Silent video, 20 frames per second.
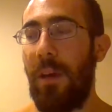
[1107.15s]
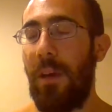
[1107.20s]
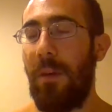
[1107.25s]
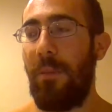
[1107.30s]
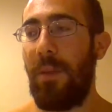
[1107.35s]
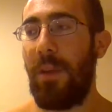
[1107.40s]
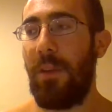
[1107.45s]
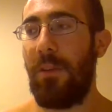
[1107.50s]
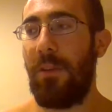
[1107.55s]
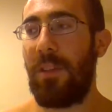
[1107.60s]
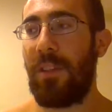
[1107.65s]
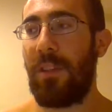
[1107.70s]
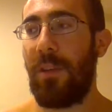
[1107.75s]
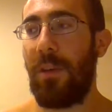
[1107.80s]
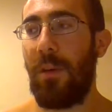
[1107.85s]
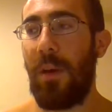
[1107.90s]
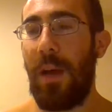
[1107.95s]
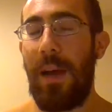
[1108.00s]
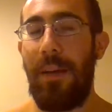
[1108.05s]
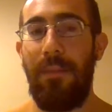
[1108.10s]
I mean, you'd
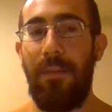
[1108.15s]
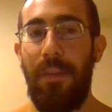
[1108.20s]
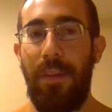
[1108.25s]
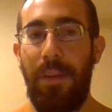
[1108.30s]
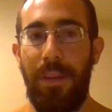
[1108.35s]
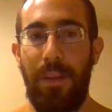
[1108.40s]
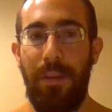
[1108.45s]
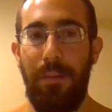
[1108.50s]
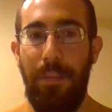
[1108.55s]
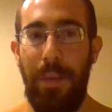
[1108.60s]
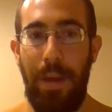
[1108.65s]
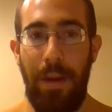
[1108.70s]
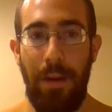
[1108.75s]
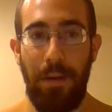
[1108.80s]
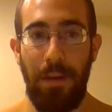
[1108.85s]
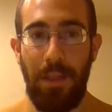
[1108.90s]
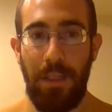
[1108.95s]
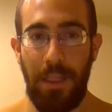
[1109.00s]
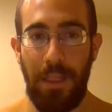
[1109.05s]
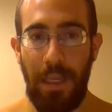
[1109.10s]
still have like the bare
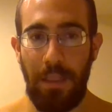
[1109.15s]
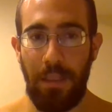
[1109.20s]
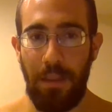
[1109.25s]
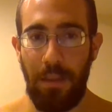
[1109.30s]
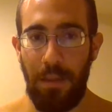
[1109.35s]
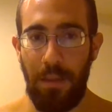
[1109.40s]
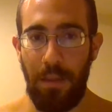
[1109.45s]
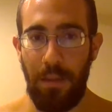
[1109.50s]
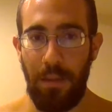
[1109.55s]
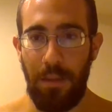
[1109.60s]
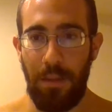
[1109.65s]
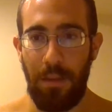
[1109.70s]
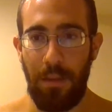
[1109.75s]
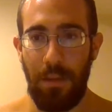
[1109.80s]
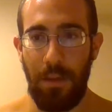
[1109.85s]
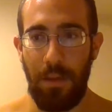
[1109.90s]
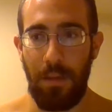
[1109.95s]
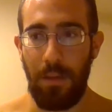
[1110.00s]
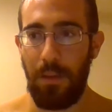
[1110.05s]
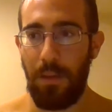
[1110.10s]
necessities,
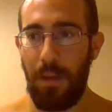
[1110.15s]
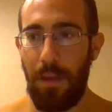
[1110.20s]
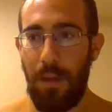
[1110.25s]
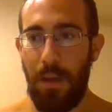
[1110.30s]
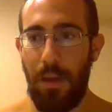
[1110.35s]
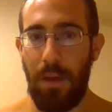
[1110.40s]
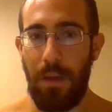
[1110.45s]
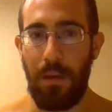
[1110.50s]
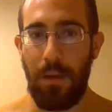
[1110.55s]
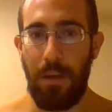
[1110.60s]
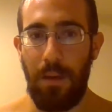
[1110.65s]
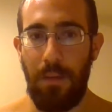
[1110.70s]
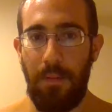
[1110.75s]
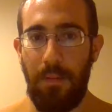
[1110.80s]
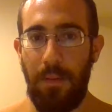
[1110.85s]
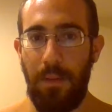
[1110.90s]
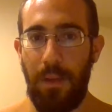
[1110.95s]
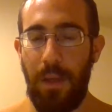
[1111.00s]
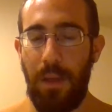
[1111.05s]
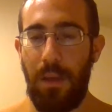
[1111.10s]
of
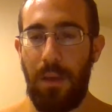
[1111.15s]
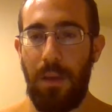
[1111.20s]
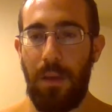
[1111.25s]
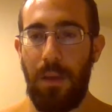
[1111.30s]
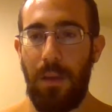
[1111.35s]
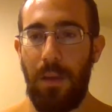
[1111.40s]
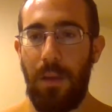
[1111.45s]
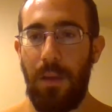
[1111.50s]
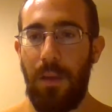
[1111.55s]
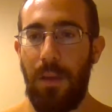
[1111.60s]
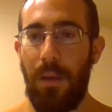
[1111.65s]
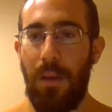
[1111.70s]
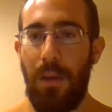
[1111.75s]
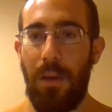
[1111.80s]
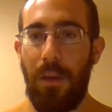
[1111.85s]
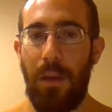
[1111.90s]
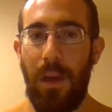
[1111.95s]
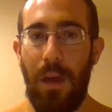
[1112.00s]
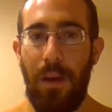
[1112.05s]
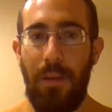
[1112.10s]
like
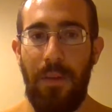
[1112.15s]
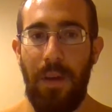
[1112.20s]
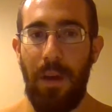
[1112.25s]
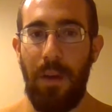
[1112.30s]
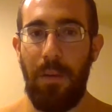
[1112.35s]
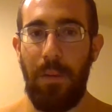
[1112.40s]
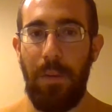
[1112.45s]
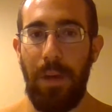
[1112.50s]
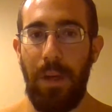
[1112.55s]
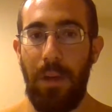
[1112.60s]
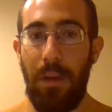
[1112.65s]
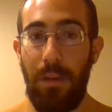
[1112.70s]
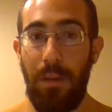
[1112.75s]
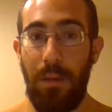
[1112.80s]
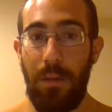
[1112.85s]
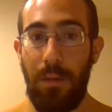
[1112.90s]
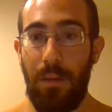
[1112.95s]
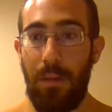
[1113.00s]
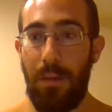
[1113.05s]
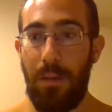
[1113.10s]
gotta find a way
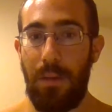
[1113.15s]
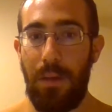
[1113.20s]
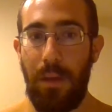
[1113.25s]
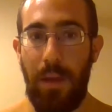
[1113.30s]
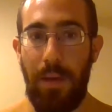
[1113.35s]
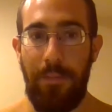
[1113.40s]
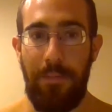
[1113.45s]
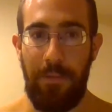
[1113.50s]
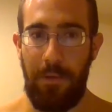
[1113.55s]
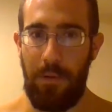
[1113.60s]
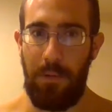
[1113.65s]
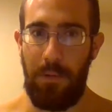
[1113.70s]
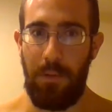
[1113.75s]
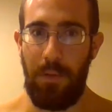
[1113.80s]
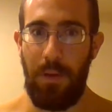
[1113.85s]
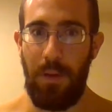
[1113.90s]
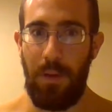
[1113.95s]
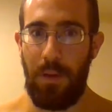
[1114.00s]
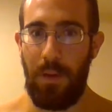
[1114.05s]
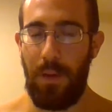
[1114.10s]
to get
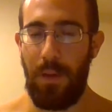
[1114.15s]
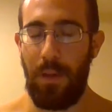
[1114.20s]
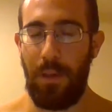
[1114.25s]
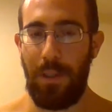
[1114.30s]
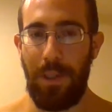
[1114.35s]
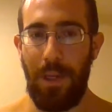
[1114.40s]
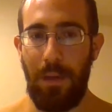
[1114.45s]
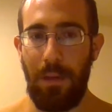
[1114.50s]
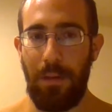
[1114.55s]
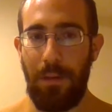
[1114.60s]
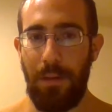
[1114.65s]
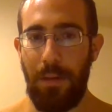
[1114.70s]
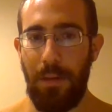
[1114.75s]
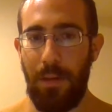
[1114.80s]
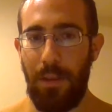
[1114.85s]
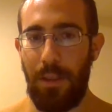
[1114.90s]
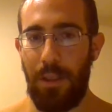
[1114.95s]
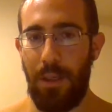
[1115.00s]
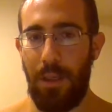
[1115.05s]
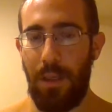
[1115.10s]
food and shelter
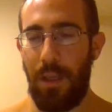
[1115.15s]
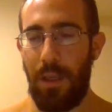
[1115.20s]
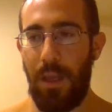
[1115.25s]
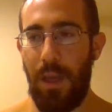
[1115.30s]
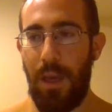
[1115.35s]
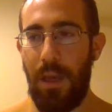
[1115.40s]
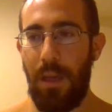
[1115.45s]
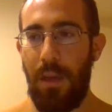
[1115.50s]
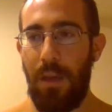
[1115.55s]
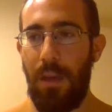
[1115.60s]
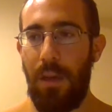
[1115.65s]
and shit like that.